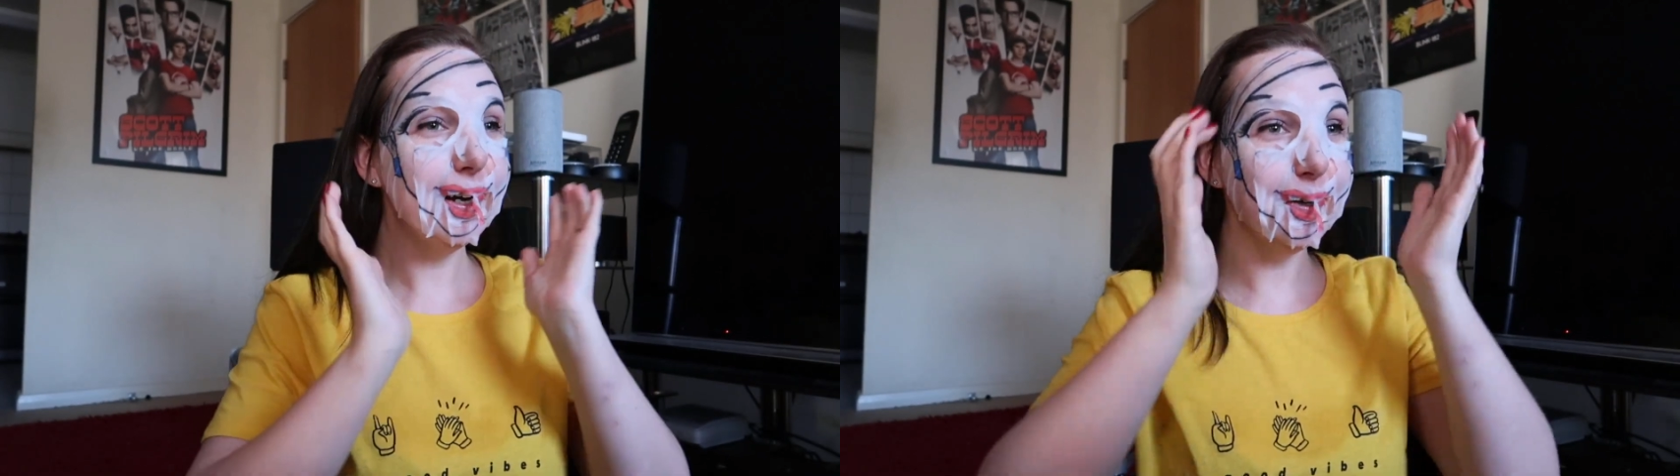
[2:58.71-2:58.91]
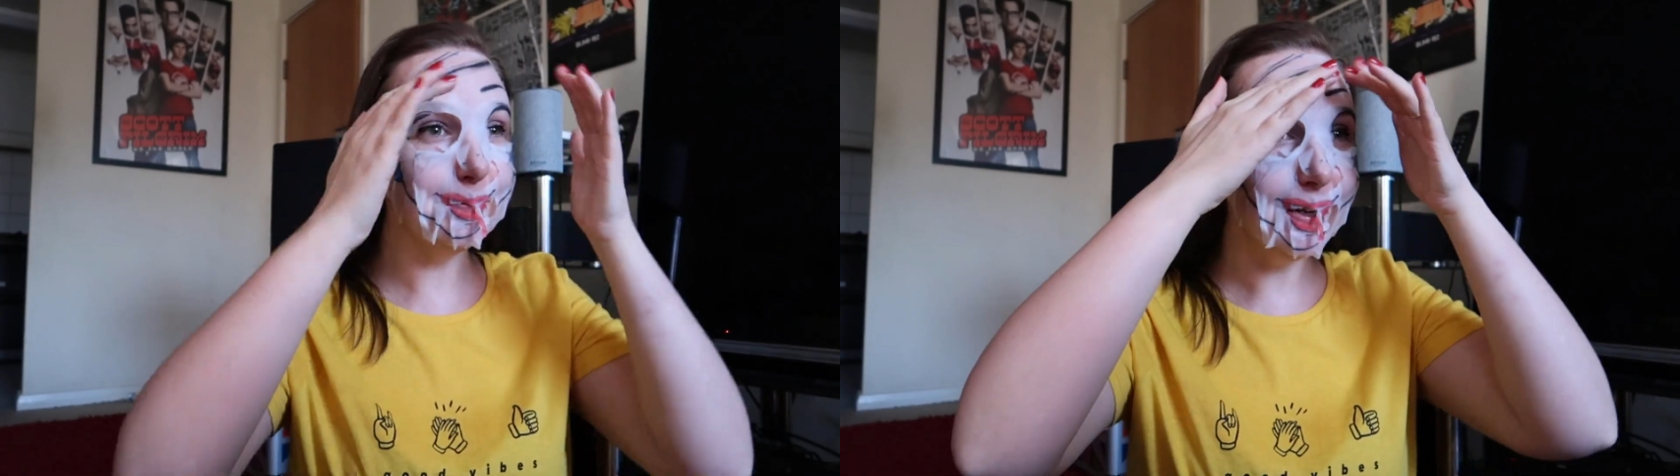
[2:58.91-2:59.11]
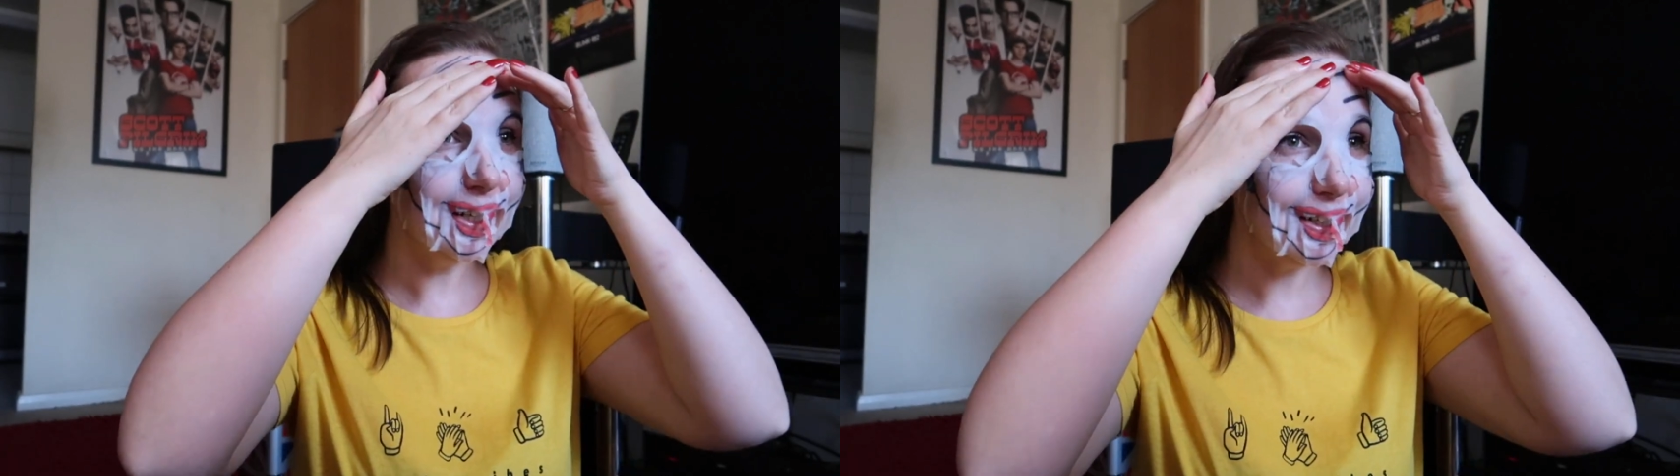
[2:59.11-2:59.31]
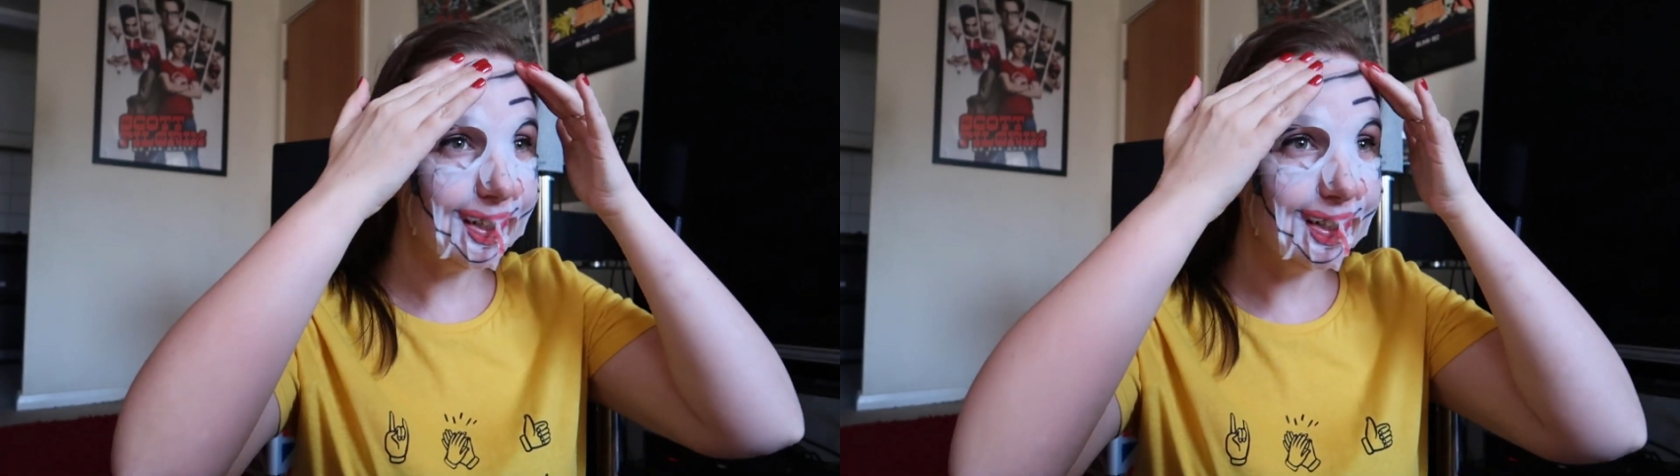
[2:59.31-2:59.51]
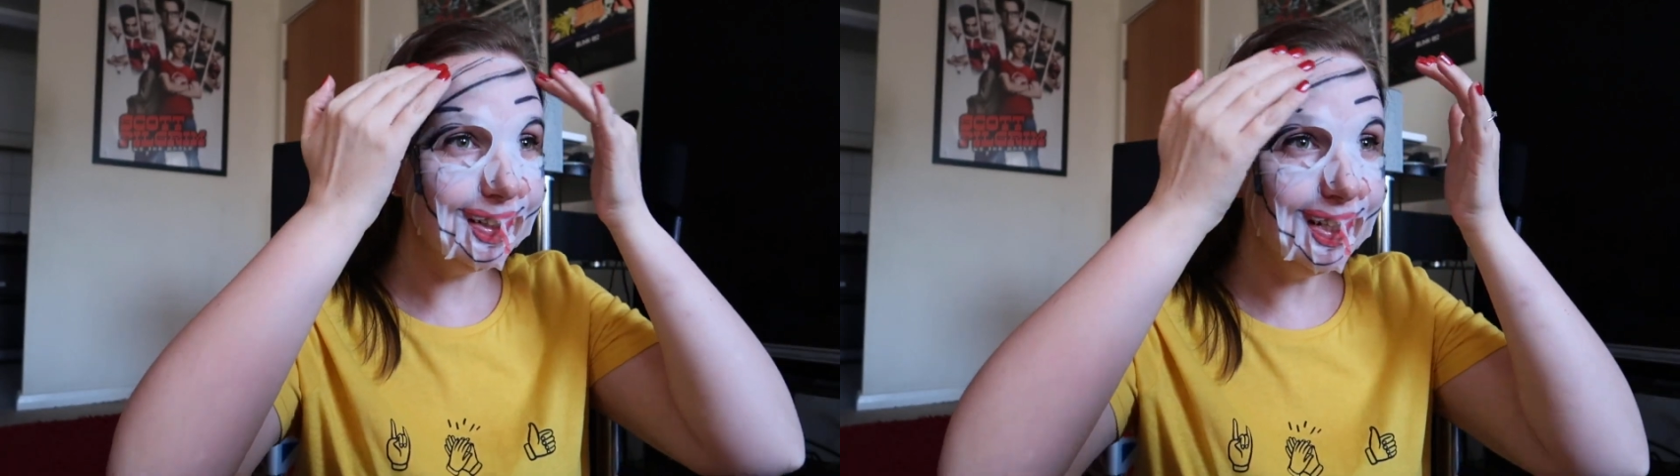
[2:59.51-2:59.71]
Oh
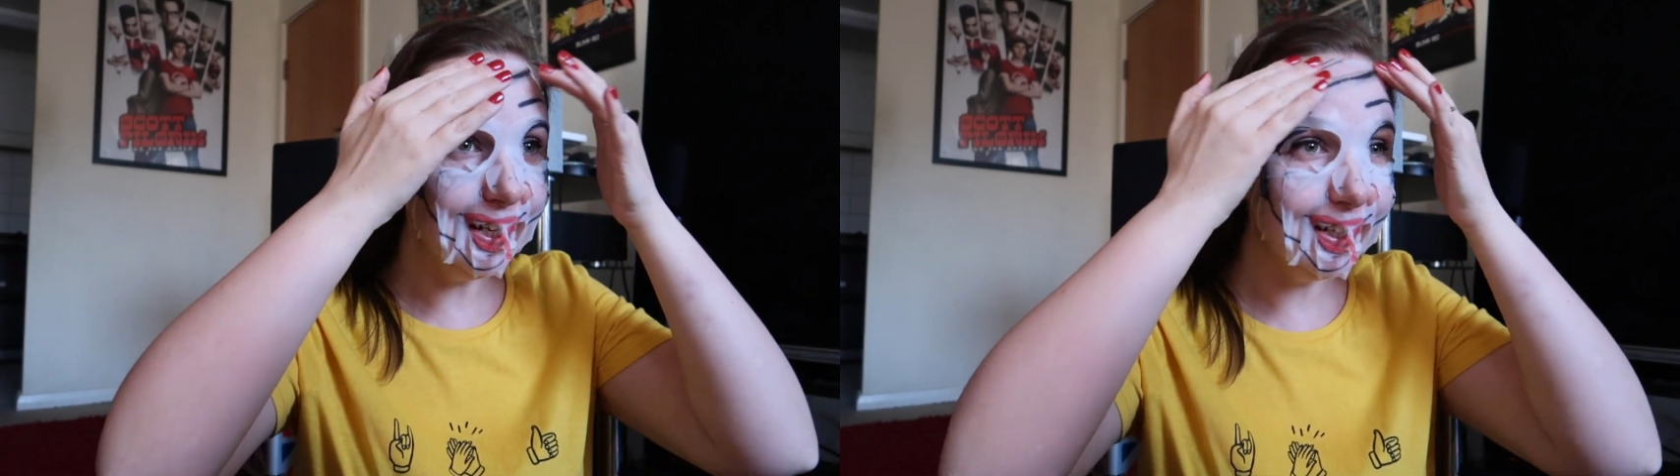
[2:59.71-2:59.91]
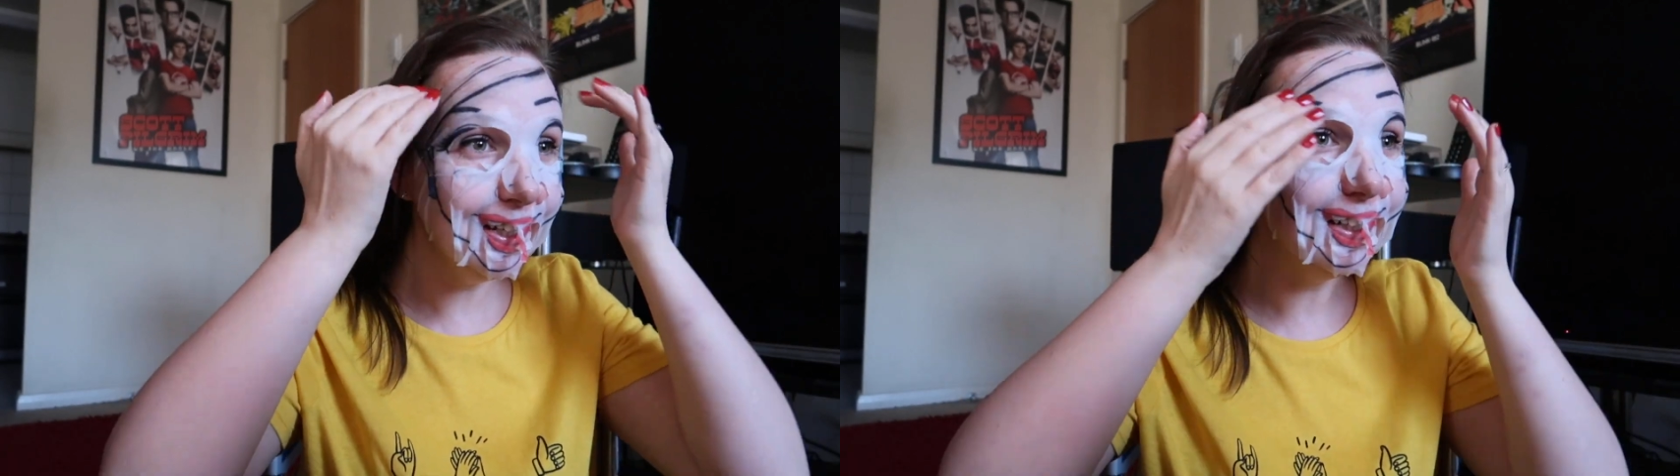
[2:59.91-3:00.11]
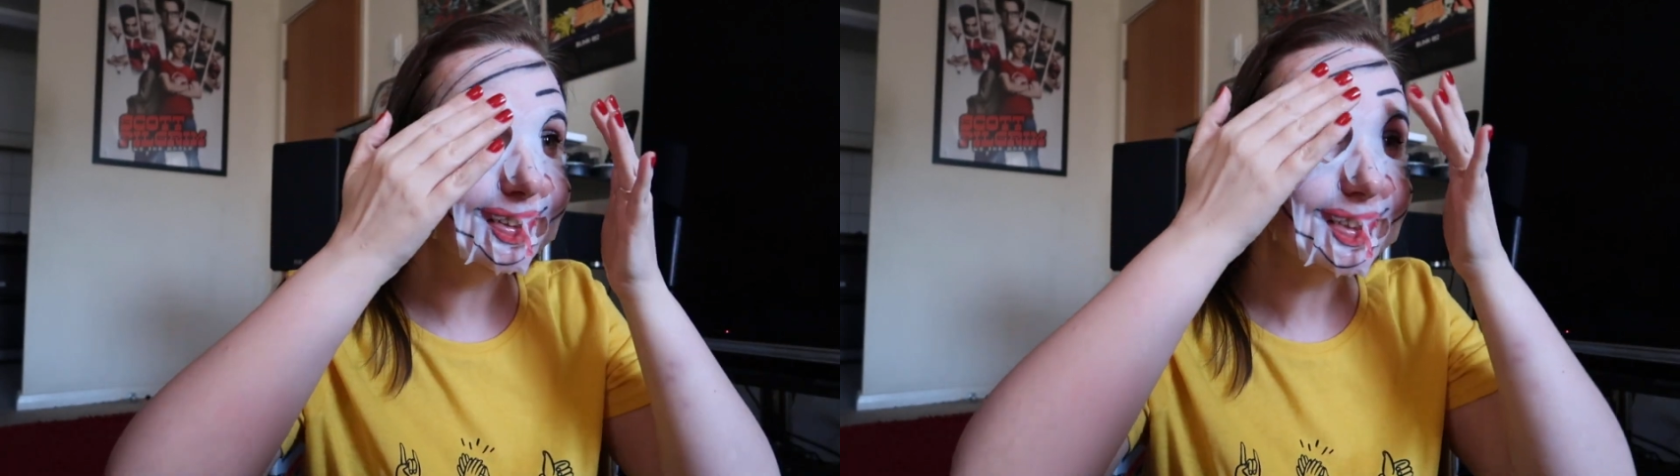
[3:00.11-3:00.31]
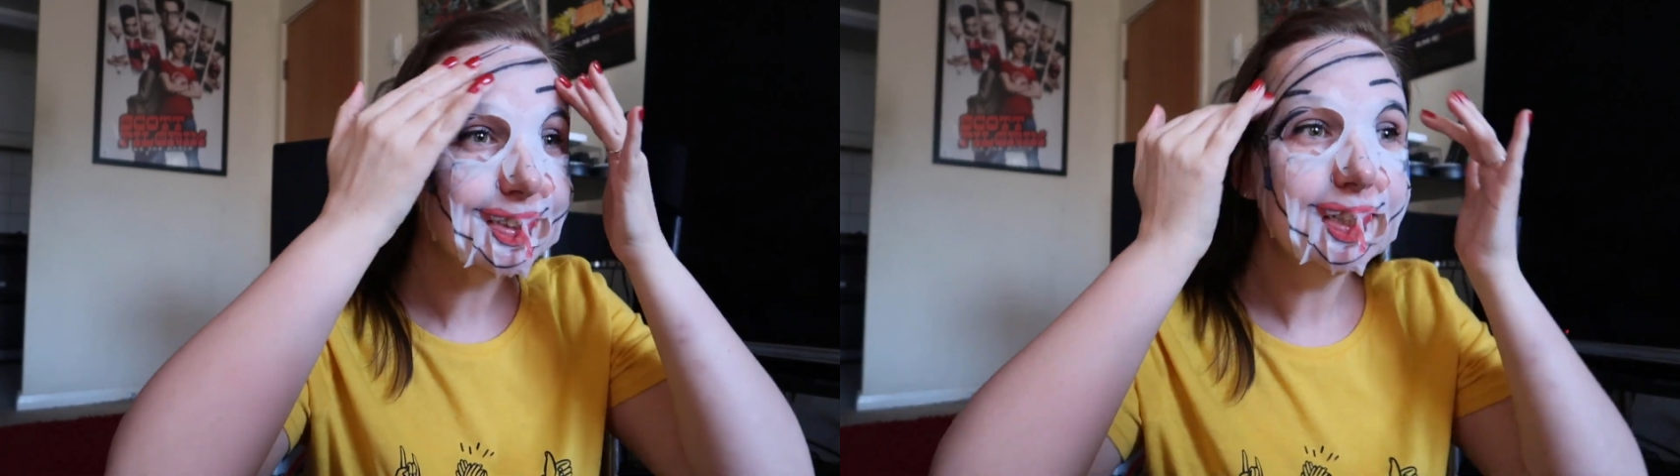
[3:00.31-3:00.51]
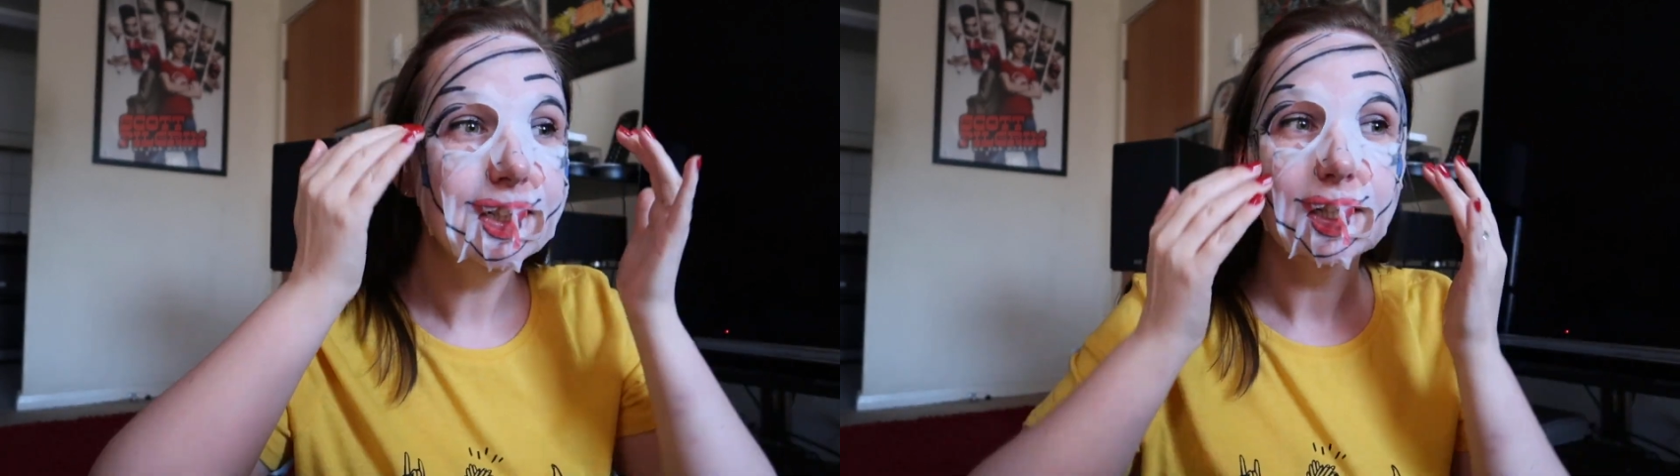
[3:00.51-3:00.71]
my goodness.